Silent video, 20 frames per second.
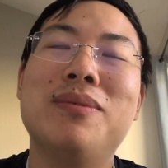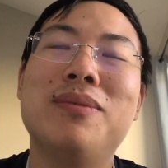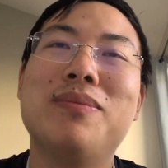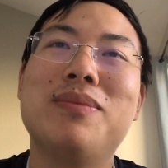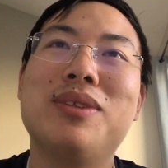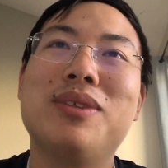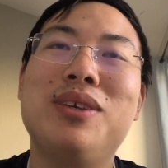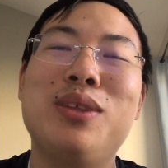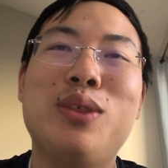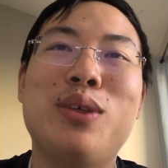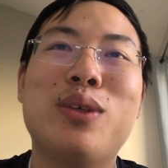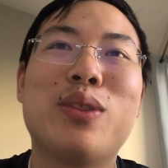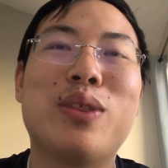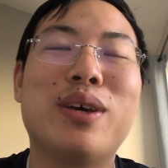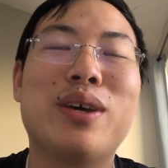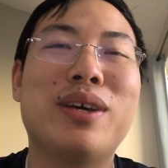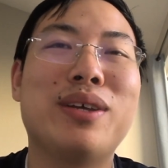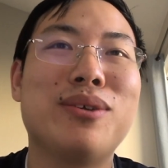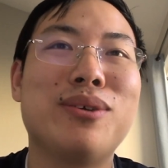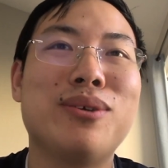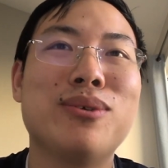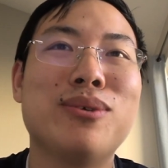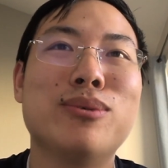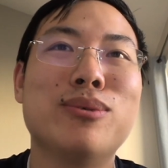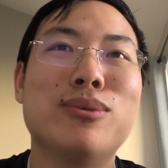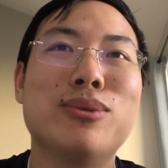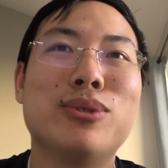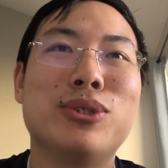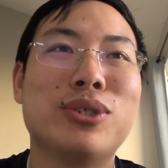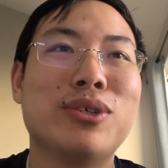Ethan said
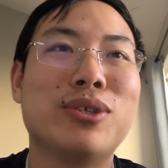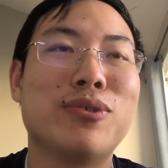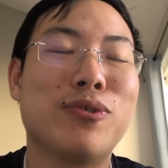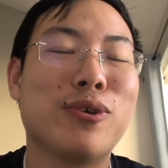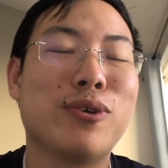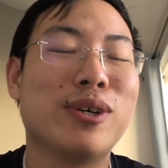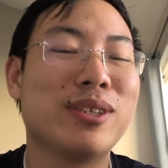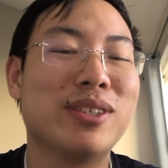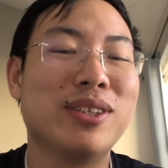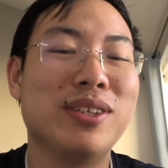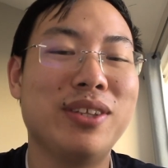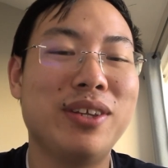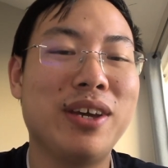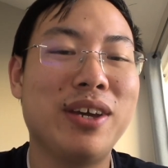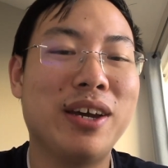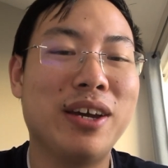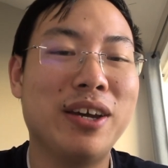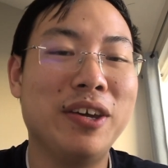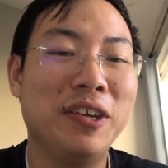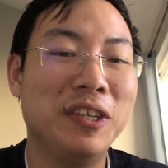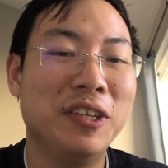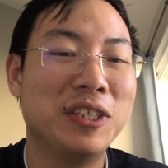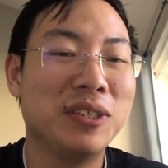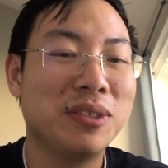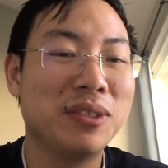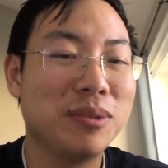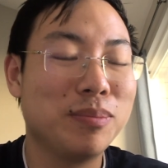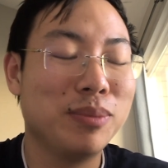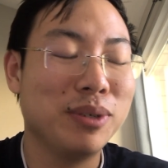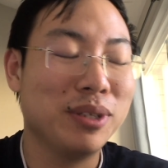you shouldn't trust an AI
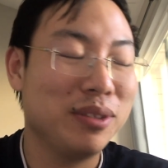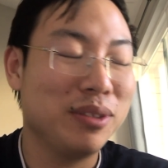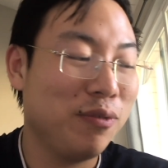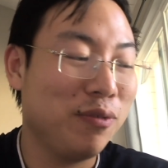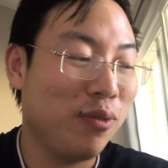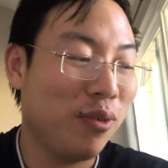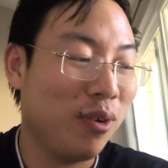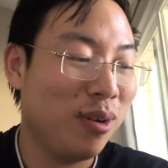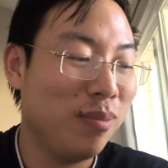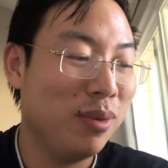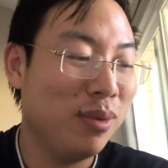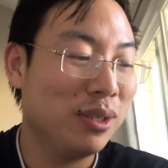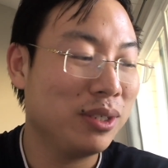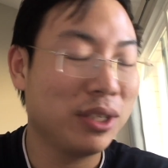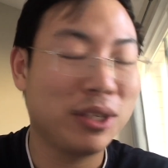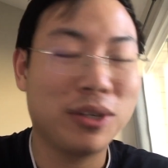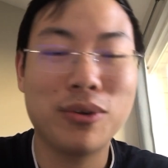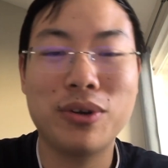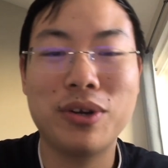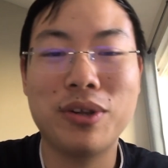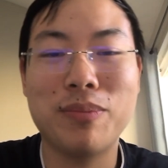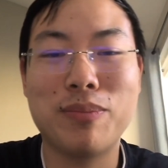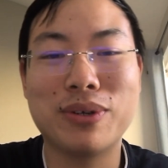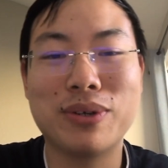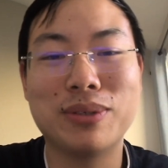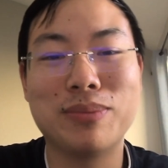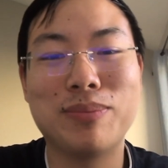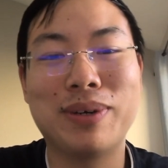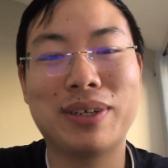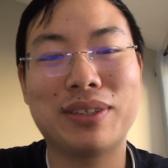agent, but from a security
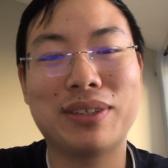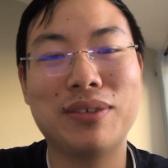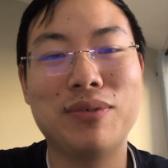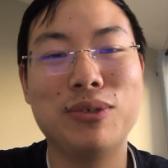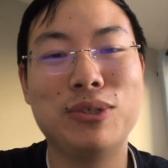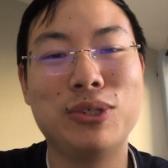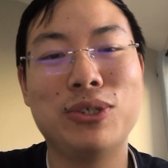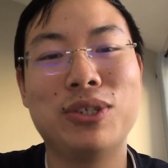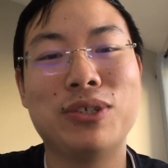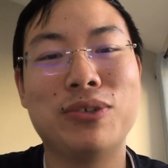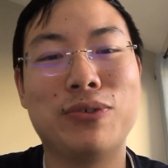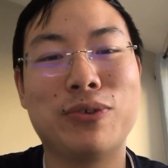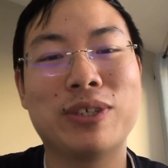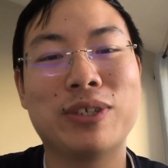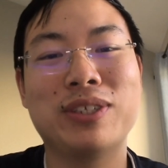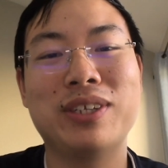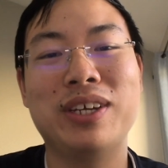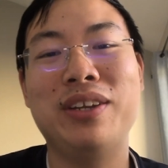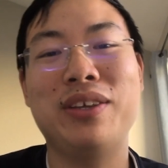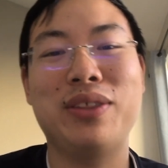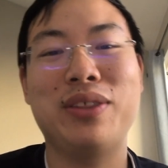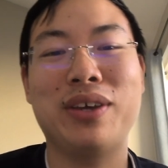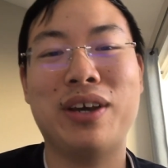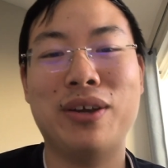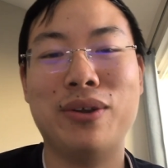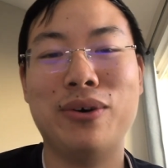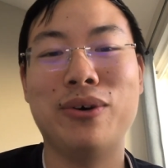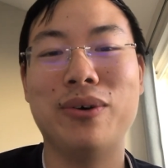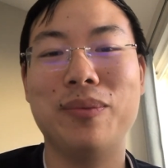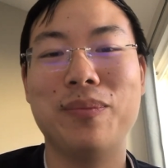perspective, you shouldn't trust anything at
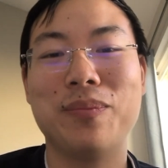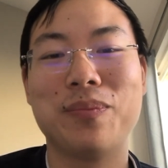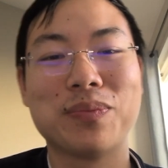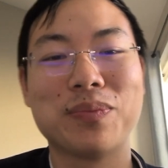all.